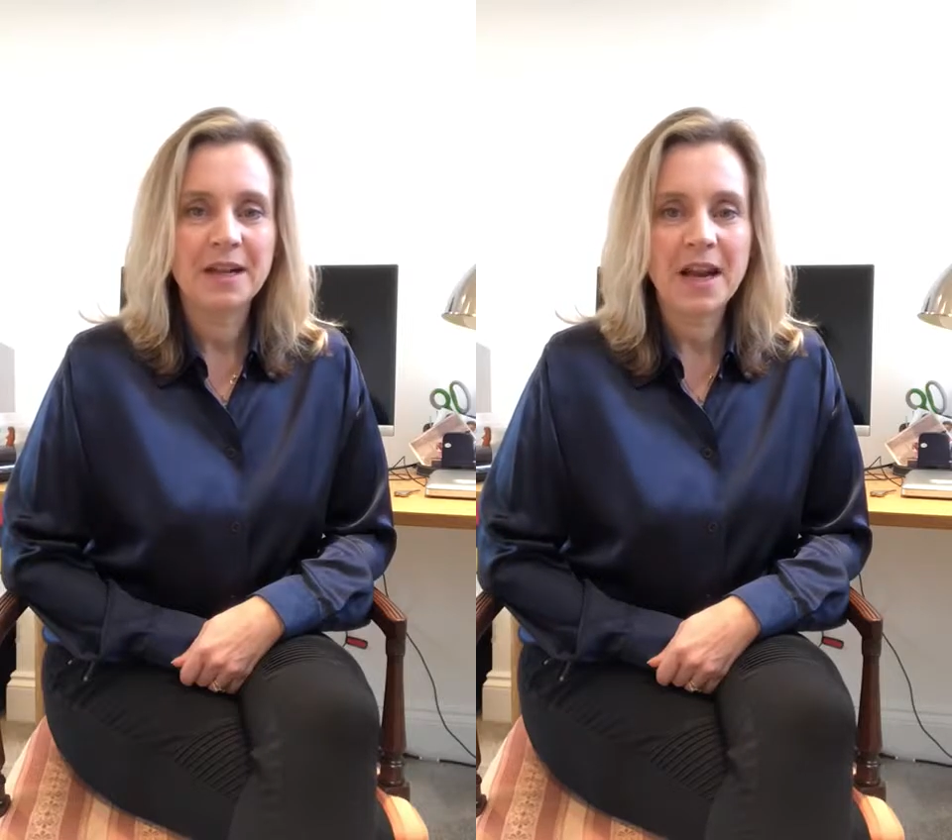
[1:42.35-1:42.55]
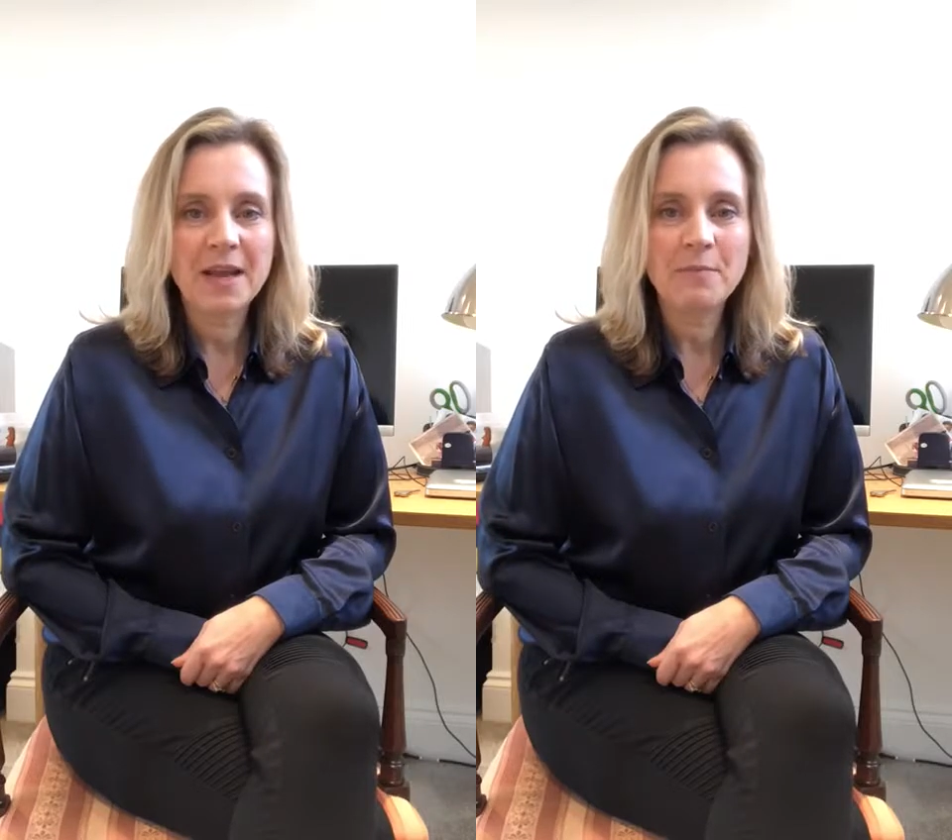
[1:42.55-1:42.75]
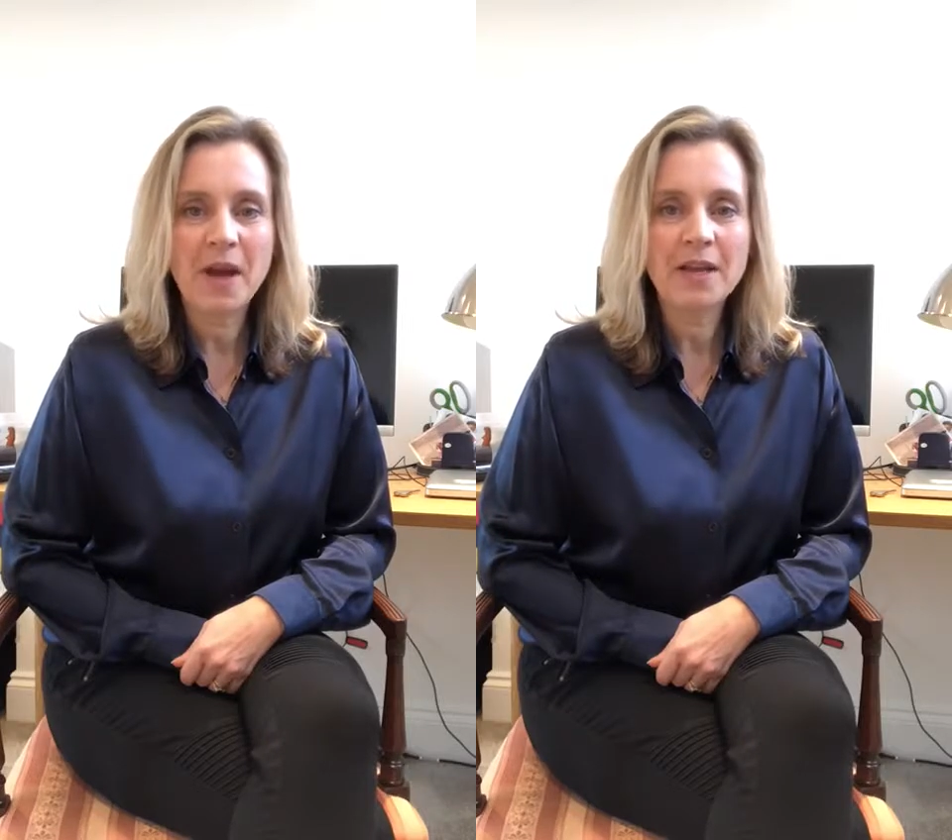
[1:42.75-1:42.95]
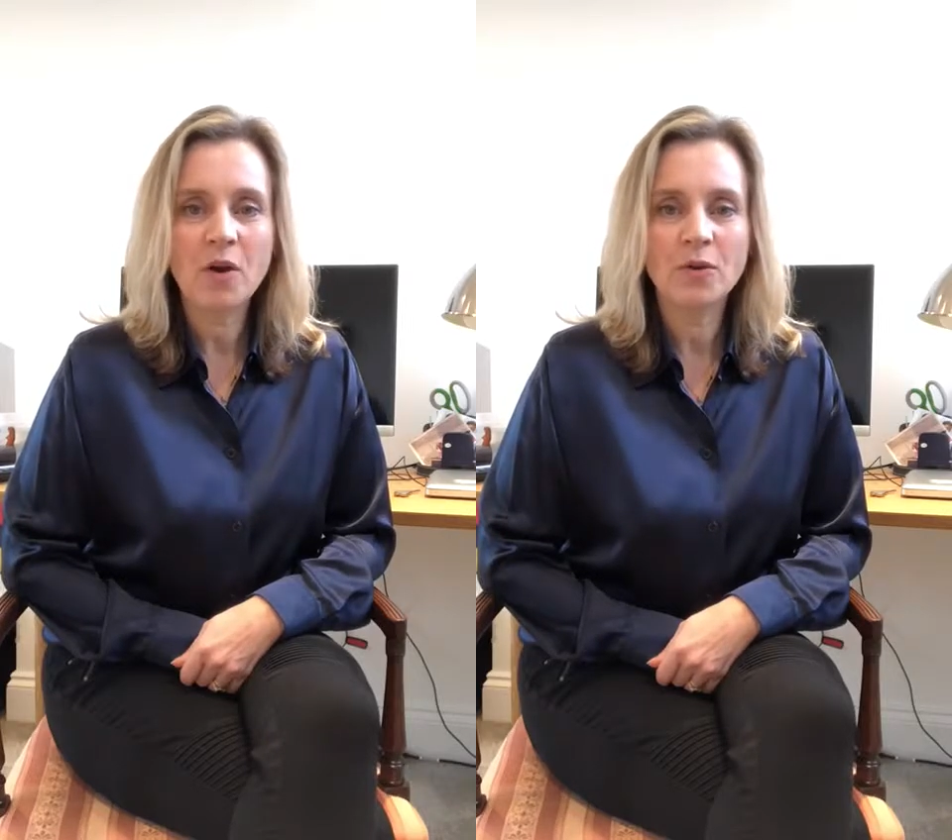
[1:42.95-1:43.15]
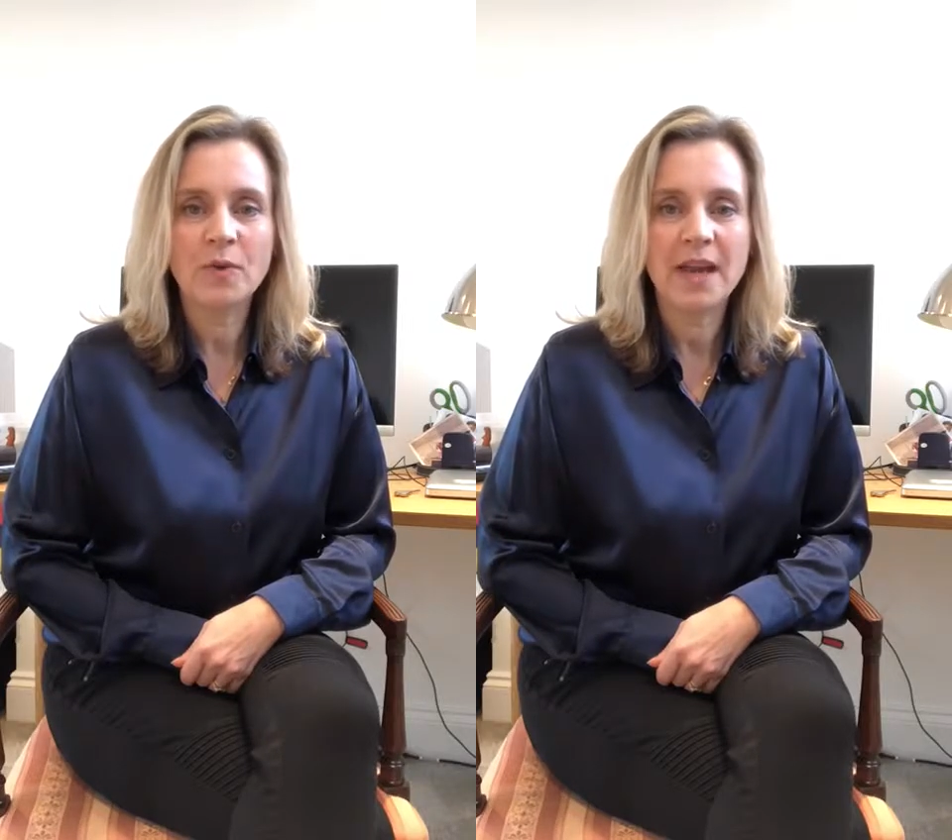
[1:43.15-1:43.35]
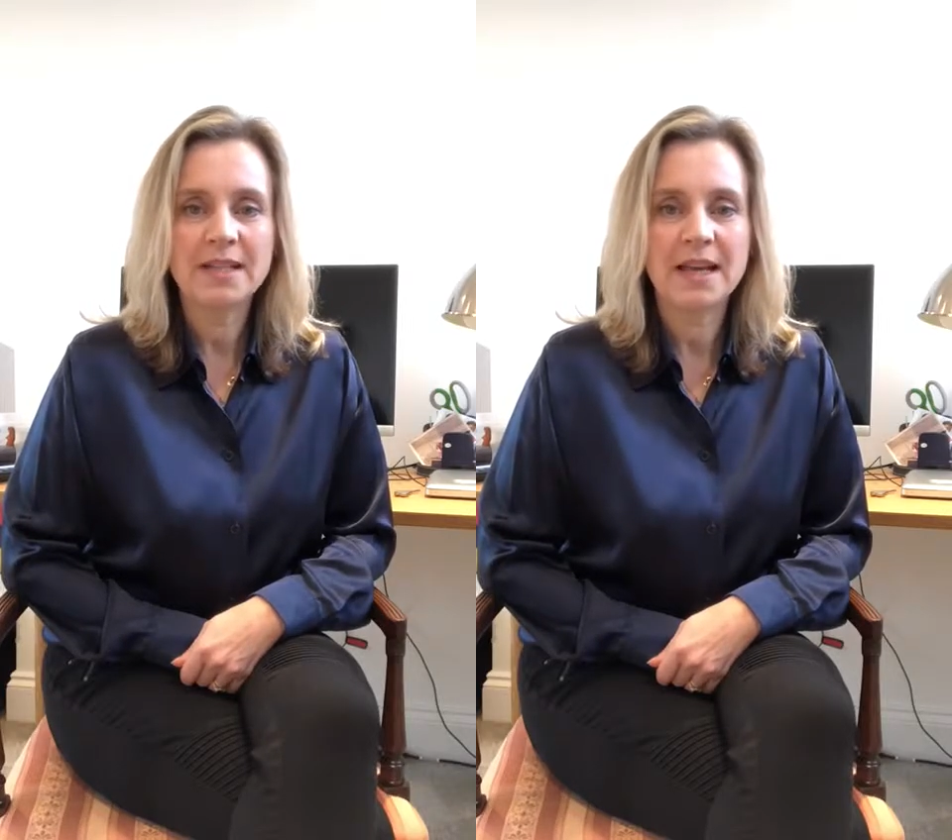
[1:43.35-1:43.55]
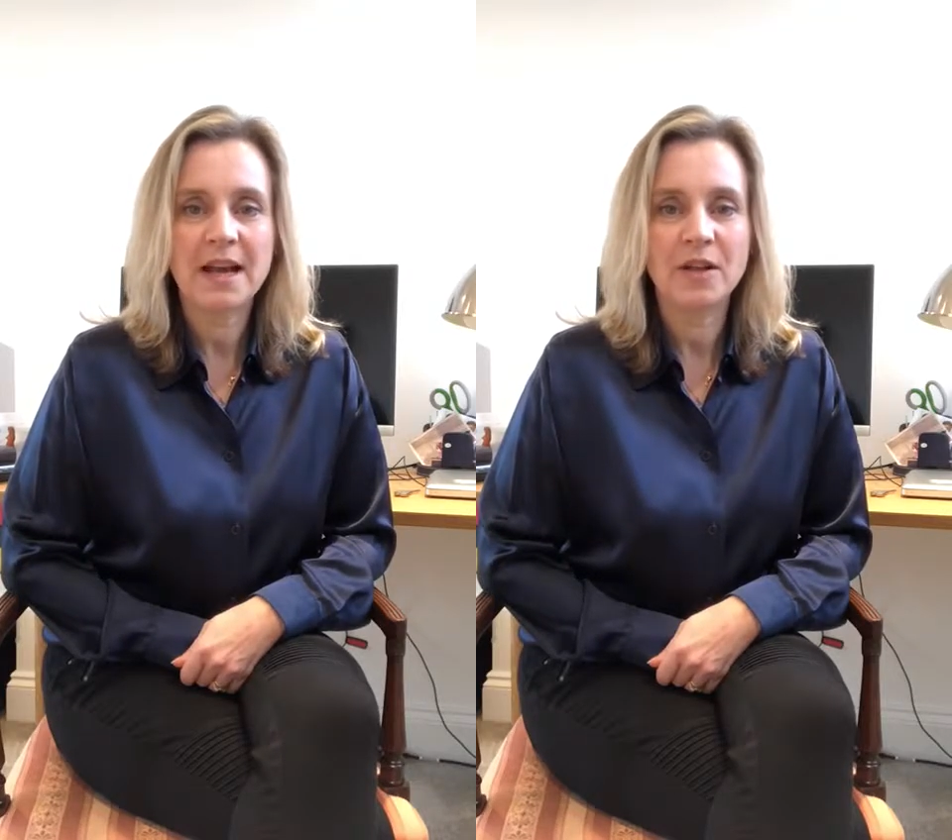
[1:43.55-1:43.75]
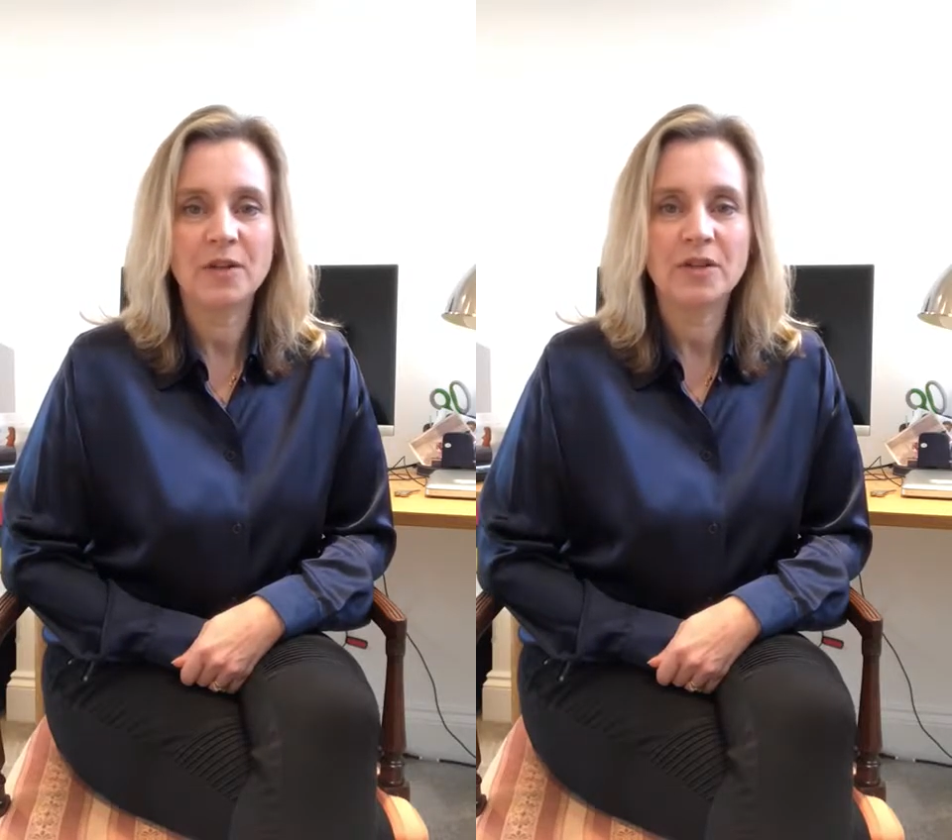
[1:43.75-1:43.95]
claim by Conway et al.